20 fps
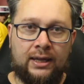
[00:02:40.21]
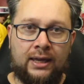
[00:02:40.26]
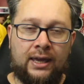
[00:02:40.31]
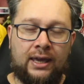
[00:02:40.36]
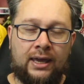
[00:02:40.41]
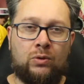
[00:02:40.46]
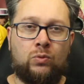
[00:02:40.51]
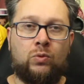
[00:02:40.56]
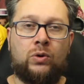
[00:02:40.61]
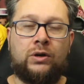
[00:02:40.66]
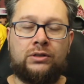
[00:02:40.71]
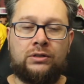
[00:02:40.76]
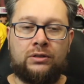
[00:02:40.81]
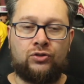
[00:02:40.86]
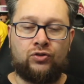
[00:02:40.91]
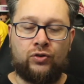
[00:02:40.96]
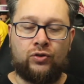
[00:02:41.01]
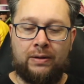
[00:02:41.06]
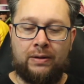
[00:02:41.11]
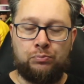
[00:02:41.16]
He wants to
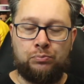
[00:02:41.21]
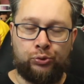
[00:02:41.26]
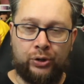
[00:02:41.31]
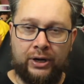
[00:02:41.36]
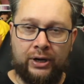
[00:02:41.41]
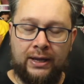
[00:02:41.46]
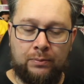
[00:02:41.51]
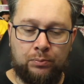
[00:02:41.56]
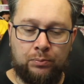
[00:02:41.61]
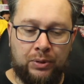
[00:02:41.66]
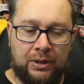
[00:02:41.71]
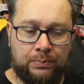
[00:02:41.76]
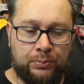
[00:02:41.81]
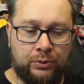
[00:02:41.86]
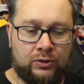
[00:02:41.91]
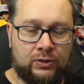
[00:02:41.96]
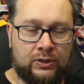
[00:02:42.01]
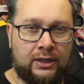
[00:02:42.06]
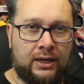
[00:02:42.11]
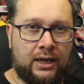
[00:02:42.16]
try and bringing people
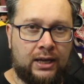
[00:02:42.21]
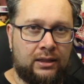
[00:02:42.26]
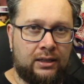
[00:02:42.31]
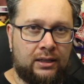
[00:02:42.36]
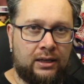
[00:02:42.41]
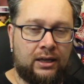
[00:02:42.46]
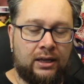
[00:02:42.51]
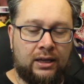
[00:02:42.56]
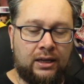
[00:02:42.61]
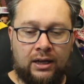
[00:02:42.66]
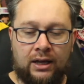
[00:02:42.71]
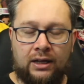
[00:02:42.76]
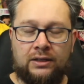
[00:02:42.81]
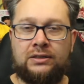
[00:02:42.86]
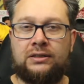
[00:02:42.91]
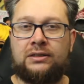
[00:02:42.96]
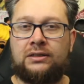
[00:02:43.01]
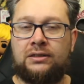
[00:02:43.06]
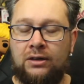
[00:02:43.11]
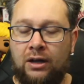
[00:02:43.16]
together and
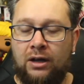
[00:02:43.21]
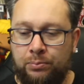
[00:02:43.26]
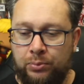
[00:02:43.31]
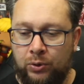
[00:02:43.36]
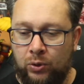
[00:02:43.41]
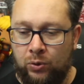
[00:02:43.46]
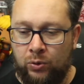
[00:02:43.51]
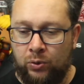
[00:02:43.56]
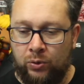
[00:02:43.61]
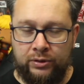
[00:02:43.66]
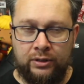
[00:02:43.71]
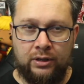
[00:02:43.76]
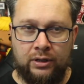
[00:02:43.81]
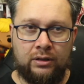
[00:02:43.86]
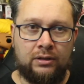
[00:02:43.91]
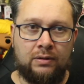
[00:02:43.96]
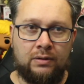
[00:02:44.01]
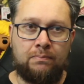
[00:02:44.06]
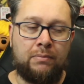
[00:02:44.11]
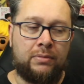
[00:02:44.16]
stop all
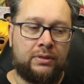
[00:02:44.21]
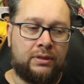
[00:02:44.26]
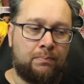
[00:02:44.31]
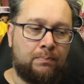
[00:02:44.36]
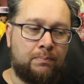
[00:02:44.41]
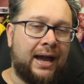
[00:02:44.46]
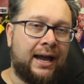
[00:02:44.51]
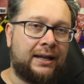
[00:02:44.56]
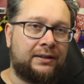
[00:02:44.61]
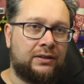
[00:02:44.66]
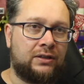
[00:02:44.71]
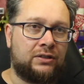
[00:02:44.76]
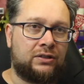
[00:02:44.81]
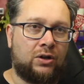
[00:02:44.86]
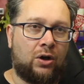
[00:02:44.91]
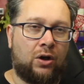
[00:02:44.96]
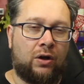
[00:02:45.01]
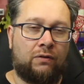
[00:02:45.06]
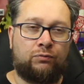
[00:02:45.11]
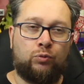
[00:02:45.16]
the madness of